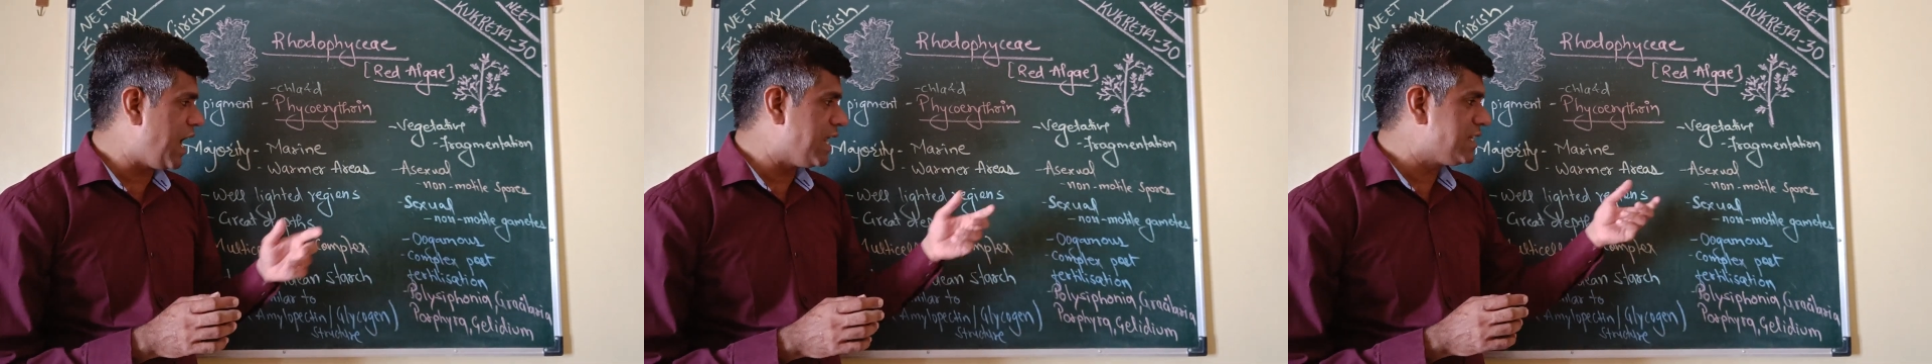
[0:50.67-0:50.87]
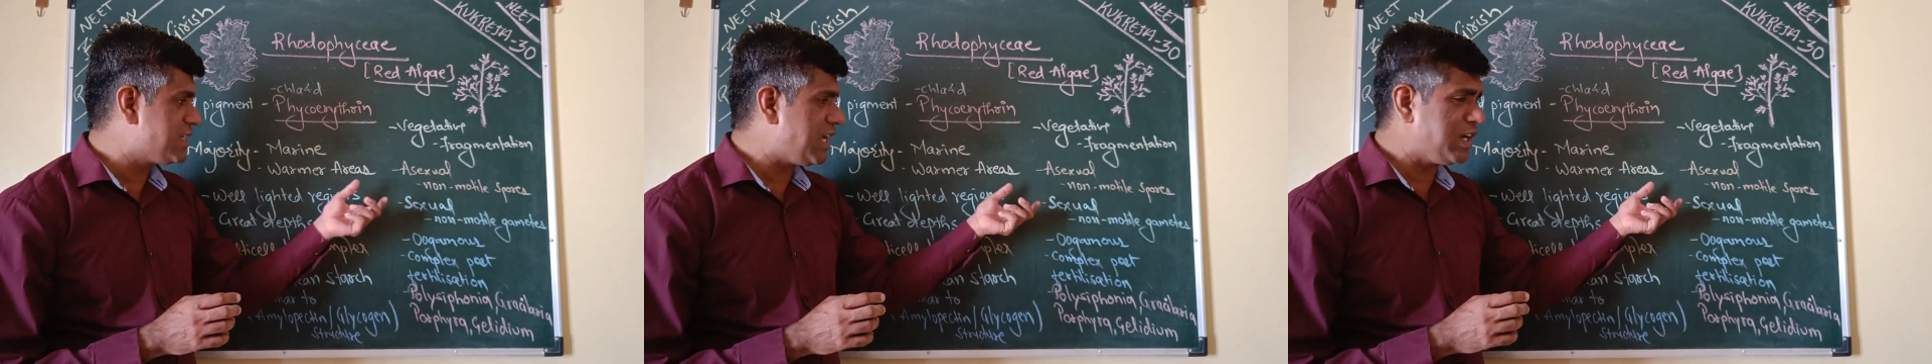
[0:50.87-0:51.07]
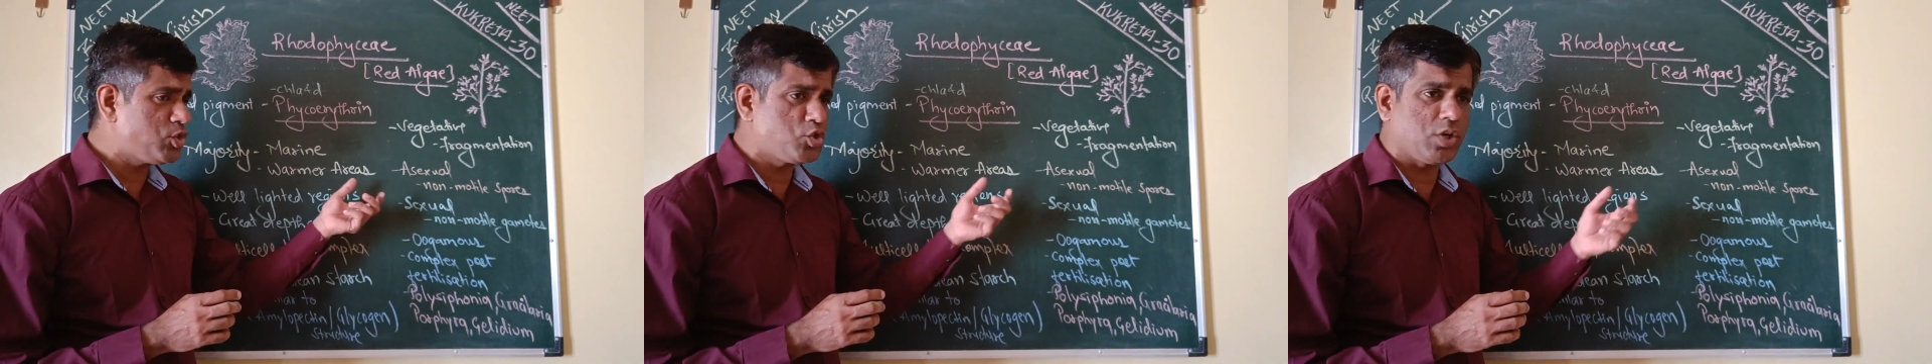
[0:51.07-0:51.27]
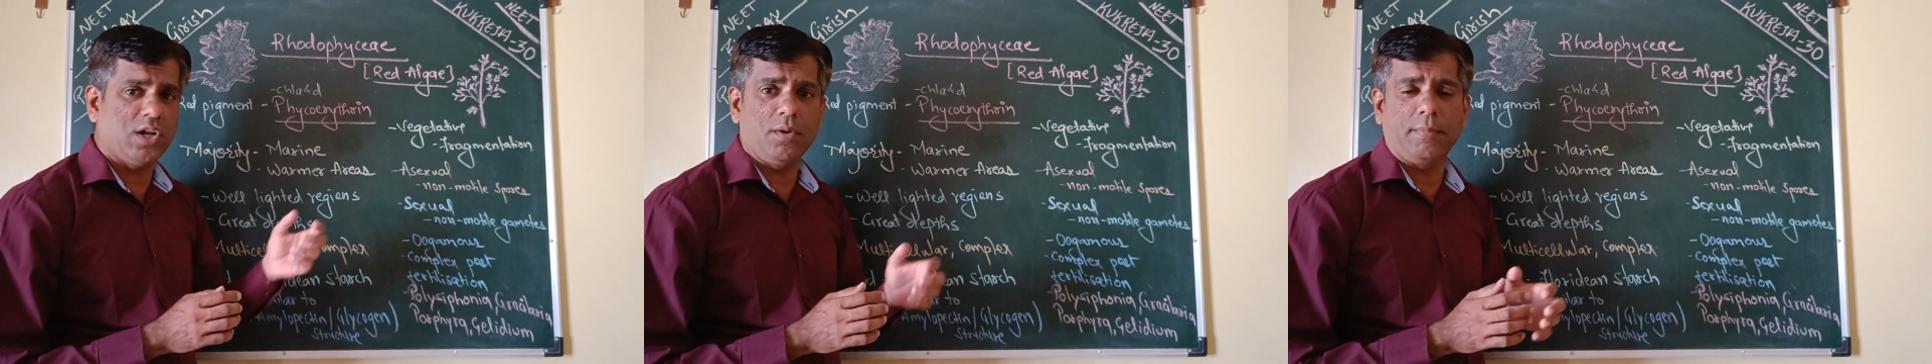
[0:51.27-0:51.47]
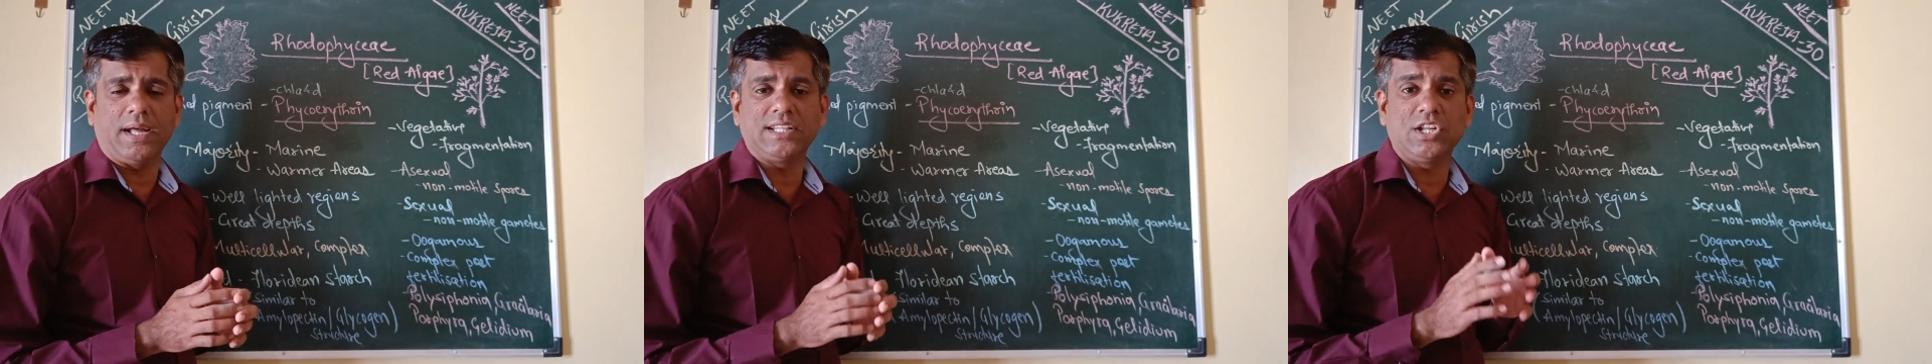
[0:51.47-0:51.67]
and
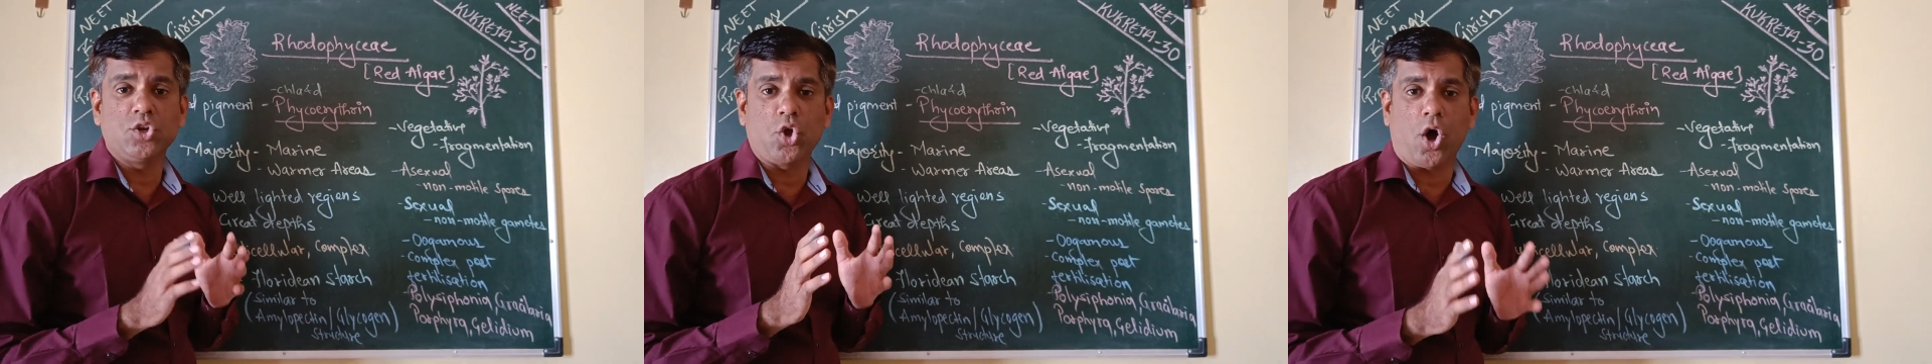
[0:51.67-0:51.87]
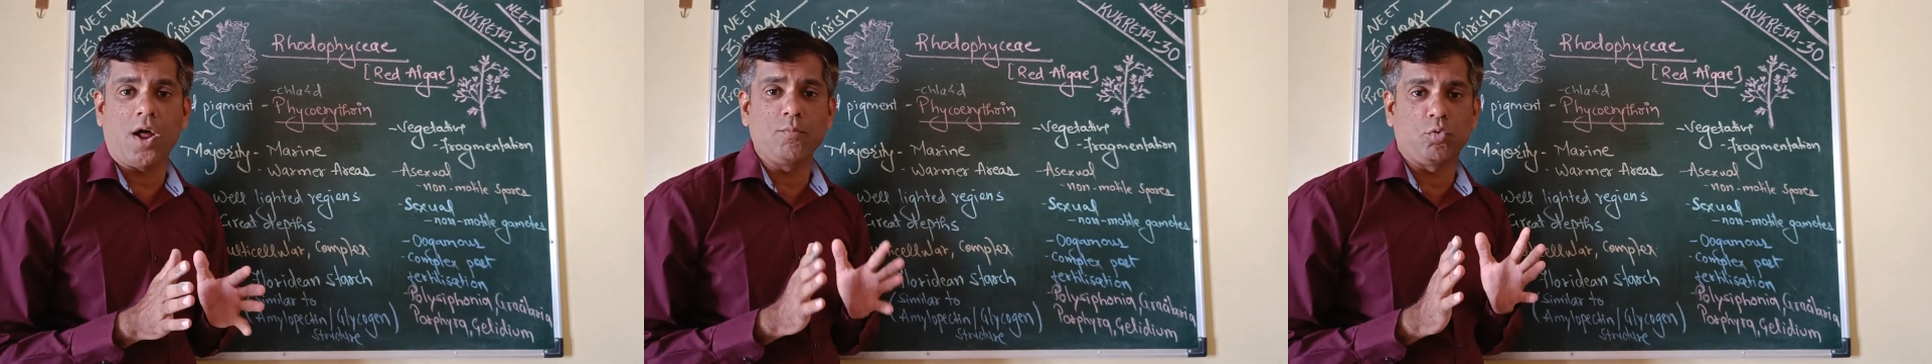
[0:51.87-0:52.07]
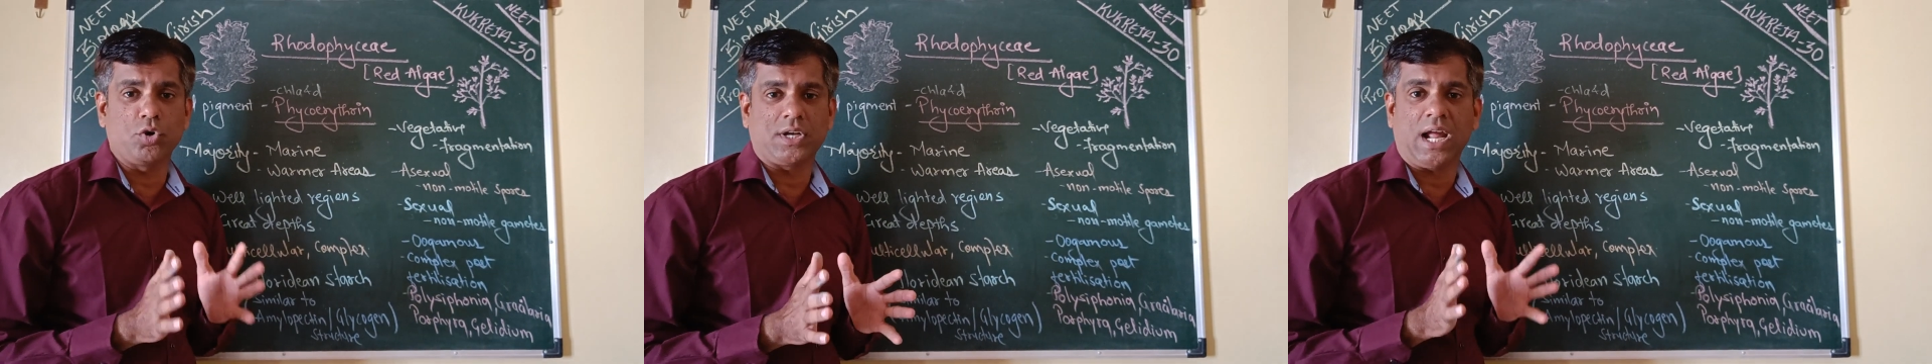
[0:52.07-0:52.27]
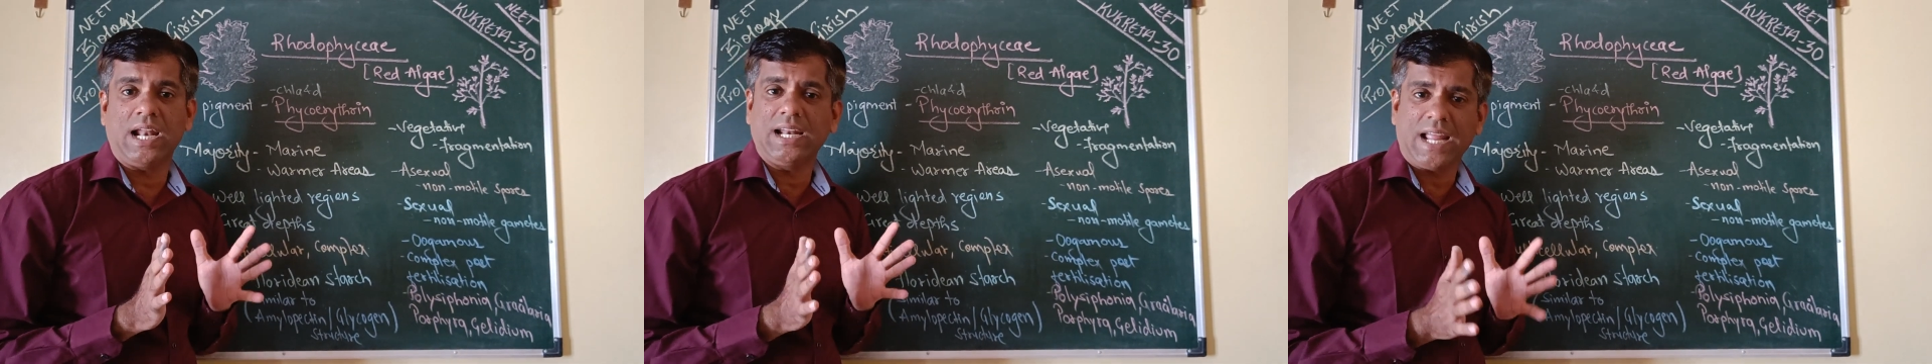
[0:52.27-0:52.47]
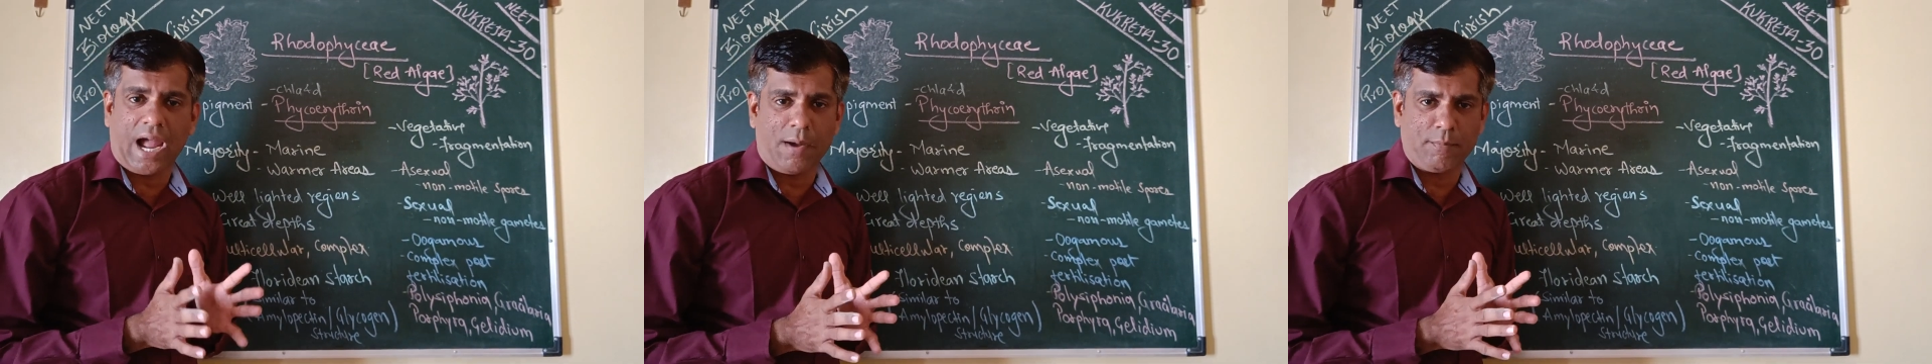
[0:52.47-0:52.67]
sexual by the
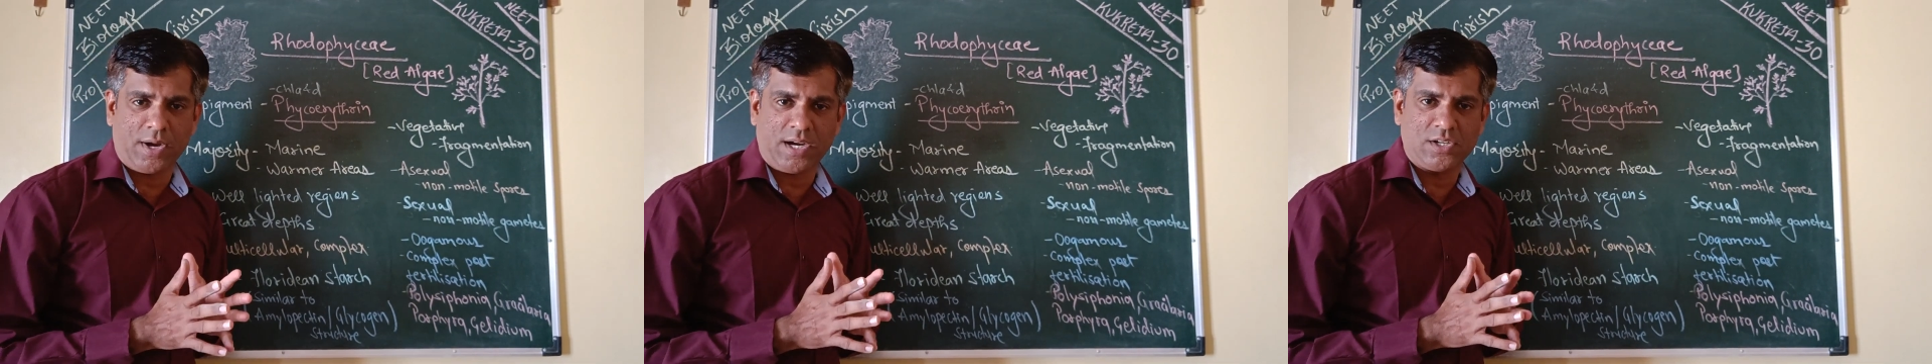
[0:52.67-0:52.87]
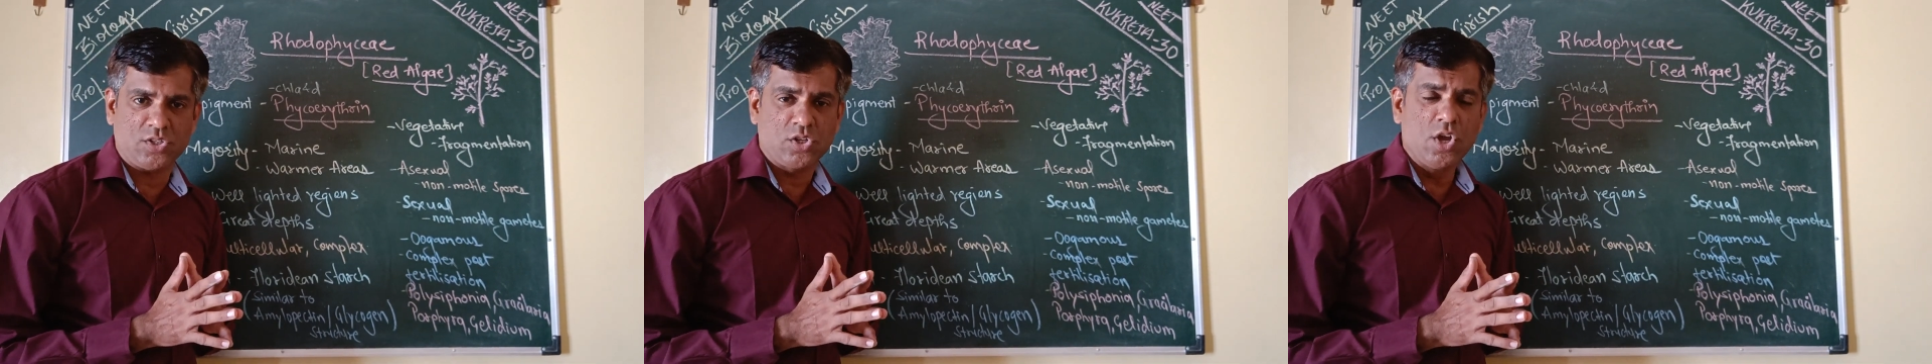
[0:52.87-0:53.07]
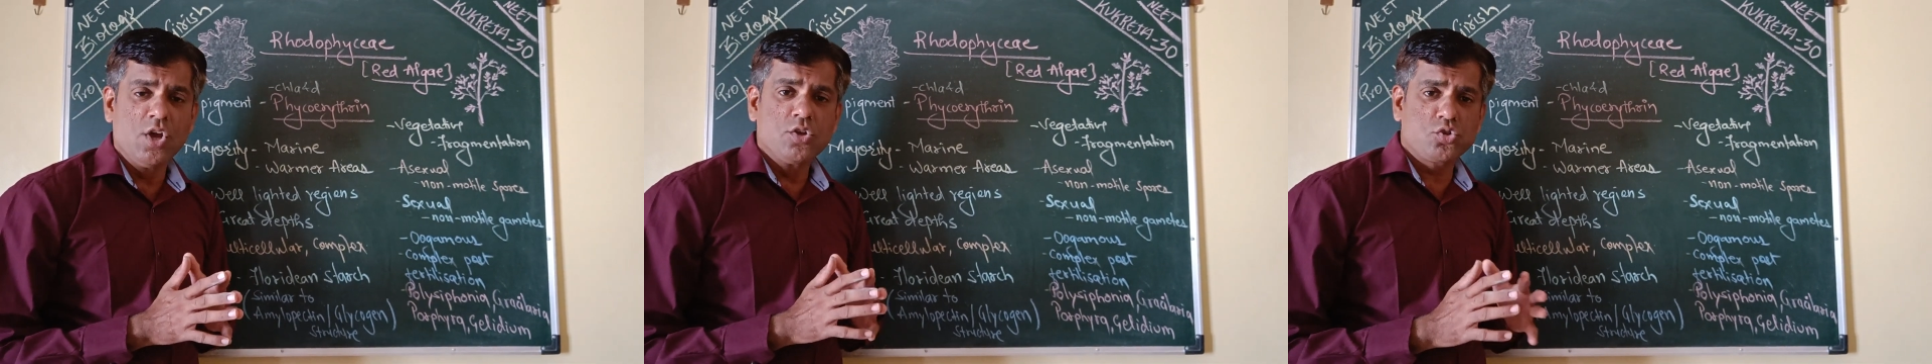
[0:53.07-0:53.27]
non-motile gametes.